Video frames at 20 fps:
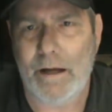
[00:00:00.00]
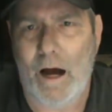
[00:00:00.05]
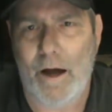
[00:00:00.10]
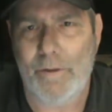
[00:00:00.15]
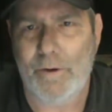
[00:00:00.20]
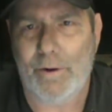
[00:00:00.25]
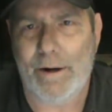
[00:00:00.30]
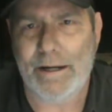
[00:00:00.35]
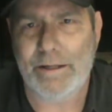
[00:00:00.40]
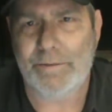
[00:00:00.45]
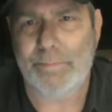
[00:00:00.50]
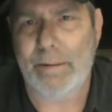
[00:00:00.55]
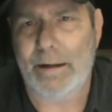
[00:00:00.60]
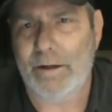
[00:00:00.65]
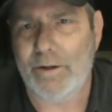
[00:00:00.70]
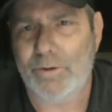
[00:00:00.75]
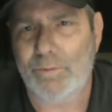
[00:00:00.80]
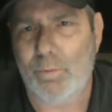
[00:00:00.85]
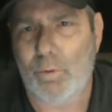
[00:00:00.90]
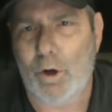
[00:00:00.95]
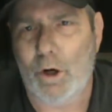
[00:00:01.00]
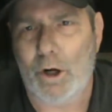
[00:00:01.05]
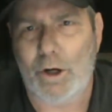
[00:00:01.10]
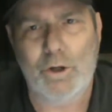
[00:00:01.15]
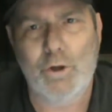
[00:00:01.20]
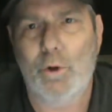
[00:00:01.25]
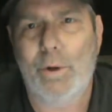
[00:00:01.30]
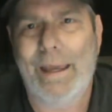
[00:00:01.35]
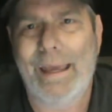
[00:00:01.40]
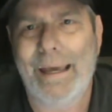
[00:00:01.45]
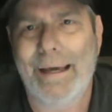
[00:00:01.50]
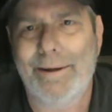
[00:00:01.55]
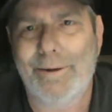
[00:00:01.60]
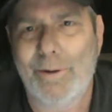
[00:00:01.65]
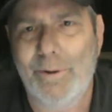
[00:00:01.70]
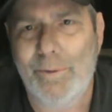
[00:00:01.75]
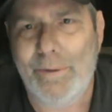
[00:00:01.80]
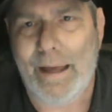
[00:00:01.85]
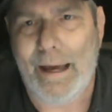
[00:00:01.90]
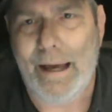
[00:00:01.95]
other ice makers work. You can't
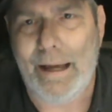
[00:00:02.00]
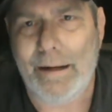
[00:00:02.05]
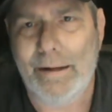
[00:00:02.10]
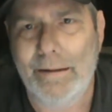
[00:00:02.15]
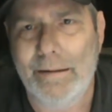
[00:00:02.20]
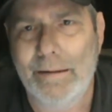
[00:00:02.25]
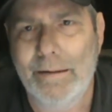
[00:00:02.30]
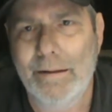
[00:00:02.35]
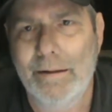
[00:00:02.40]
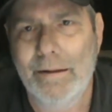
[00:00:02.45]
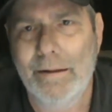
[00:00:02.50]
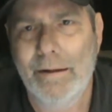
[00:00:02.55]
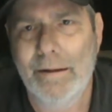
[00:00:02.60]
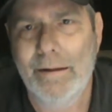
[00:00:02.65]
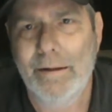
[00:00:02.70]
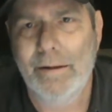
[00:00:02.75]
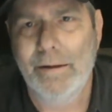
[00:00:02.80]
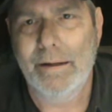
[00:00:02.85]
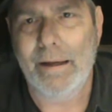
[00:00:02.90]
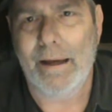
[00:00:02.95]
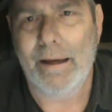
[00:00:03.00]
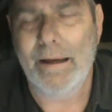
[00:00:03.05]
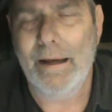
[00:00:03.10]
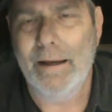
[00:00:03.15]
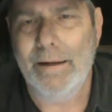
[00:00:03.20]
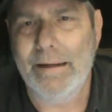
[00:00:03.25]
do that, okay?